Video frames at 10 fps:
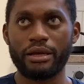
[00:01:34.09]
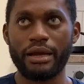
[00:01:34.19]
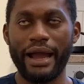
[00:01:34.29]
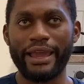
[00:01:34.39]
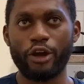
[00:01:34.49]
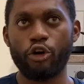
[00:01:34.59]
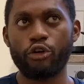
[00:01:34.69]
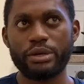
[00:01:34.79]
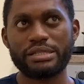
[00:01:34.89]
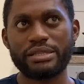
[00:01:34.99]
I
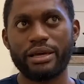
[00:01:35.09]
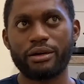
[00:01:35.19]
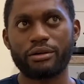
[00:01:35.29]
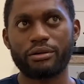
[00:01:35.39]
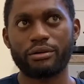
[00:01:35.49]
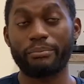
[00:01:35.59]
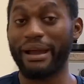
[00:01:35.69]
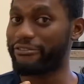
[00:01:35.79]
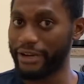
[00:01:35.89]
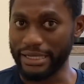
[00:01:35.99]
always tell my
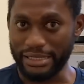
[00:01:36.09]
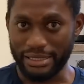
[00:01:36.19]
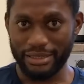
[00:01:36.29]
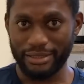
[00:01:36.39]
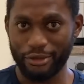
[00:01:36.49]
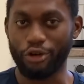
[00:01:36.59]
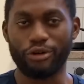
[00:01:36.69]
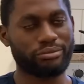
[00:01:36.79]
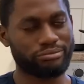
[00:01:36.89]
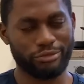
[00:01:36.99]
friends,
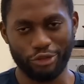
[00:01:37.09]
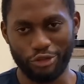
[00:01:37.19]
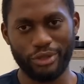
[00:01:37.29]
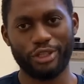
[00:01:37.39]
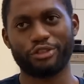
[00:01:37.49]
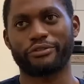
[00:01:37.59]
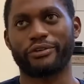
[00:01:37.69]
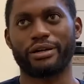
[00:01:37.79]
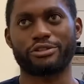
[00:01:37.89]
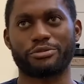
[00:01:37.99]
or a lot of
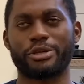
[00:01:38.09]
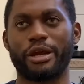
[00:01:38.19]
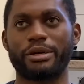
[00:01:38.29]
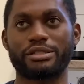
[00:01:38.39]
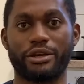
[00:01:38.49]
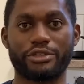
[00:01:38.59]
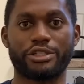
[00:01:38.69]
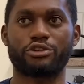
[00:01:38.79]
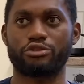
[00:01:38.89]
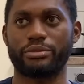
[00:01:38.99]
our subscribers that reach
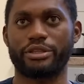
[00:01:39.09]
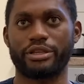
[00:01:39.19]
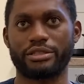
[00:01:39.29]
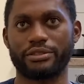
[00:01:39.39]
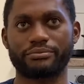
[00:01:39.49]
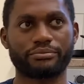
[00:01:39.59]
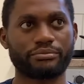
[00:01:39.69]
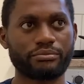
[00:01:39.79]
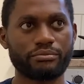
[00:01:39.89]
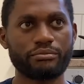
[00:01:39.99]
out to me, that
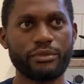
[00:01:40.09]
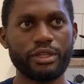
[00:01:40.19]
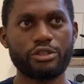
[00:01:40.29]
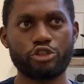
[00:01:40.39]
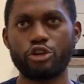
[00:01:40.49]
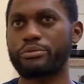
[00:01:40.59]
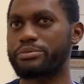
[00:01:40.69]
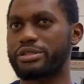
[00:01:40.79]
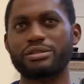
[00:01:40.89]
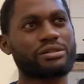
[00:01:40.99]

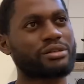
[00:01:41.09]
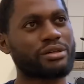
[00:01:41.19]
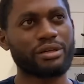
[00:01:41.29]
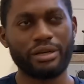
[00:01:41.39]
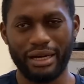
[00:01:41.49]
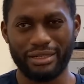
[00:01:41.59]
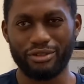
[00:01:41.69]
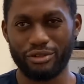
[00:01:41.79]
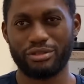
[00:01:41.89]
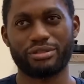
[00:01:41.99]
jobs are
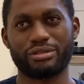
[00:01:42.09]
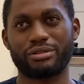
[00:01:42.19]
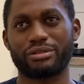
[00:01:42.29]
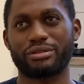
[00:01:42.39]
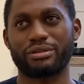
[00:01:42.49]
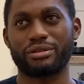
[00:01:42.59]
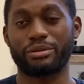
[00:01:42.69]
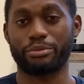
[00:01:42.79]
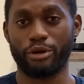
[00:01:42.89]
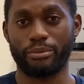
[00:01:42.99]
not a
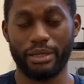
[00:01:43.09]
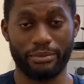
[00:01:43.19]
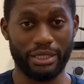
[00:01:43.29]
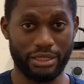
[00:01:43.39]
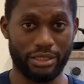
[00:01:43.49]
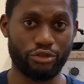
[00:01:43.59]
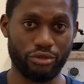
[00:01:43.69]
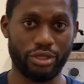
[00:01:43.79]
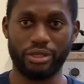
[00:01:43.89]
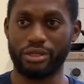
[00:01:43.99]
problem in the
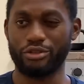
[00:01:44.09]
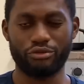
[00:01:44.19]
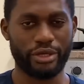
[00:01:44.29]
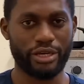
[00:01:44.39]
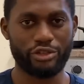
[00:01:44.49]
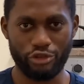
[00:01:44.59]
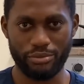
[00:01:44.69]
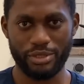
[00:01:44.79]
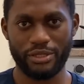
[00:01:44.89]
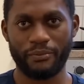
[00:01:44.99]
UK. You get
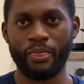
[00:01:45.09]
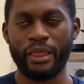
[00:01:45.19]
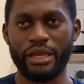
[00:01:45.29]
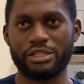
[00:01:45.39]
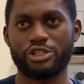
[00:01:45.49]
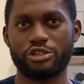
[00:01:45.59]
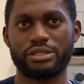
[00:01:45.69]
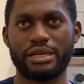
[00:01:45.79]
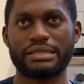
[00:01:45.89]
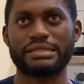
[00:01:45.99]
jobs. It's just
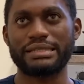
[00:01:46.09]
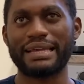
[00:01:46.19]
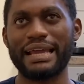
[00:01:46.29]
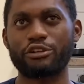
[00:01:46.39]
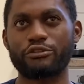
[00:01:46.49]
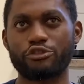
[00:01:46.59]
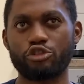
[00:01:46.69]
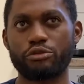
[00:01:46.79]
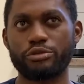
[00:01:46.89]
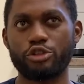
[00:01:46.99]
that the kind of
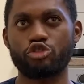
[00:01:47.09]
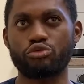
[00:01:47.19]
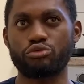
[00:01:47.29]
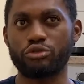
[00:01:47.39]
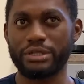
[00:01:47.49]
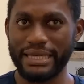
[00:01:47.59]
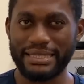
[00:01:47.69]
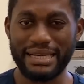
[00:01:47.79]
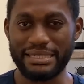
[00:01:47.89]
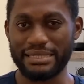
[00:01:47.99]
jobs you will get
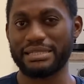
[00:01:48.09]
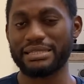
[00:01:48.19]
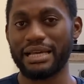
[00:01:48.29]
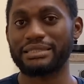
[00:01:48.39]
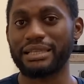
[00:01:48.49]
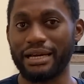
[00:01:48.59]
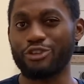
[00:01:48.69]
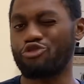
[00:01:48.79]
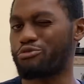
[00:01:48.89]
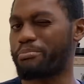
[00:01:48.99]
as a starter,
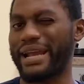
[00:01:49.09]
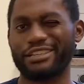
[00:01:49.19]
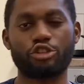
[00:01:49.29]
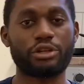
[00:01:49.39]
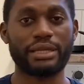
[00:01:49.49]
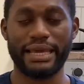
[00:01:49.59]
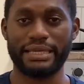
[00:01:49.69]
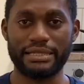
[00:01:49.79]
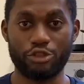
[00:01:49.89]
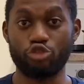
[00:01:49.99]
you might not like
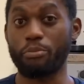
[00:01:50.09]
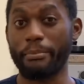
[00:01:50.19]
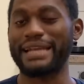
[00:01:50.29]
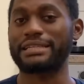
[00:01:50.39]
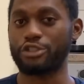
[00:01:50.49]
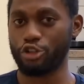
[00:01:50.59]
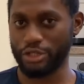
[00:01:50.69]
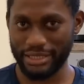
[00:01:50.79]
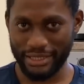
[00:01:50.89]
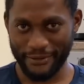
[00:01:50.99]
it. You might
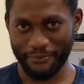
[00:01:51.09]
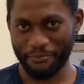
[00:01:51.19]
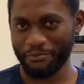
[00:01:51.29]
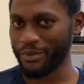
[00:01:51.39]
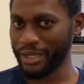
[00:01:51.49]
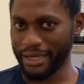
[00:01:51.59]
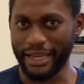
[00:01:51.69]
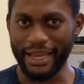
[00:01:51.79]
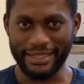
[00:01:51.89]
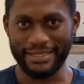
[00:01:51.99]
not
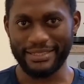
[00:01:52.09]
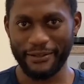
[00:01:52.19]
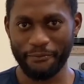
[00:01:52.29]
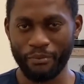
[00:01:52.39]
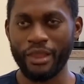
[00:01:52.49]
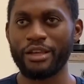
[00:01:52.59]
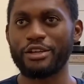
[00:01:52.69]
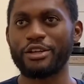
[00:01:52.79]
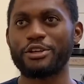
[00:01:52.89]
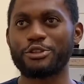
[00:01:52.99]
like it.
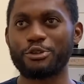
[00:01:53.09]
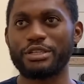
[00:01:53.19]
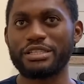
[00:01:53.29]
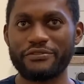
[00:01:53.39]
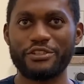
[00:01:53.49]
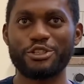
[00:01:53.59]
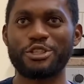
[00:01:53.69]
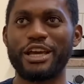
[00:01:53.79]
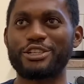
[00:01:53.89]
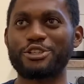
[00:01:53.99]
So in this video
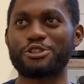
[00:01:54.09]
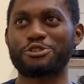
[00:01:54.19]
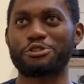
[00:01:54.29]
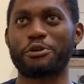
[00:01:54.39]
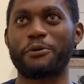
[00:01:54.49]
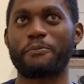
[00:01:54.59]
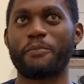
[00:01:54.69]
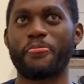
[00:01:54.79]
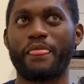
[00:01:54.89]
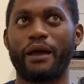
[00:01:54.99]
that you just saw,
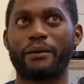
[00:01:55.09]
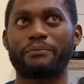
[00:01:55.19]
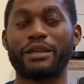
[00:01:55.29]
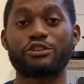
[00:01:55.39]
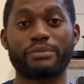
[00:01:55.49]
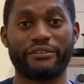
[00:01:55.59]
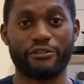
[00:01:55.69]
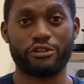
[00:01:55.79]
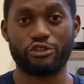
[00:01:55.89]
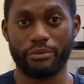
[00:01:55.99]
that was my
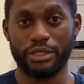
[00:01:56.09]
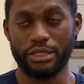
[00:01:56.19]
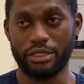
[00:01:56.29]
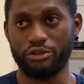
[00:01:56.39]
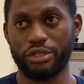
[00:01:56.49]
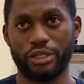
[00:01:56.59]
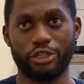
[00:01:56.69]
first job in the UK.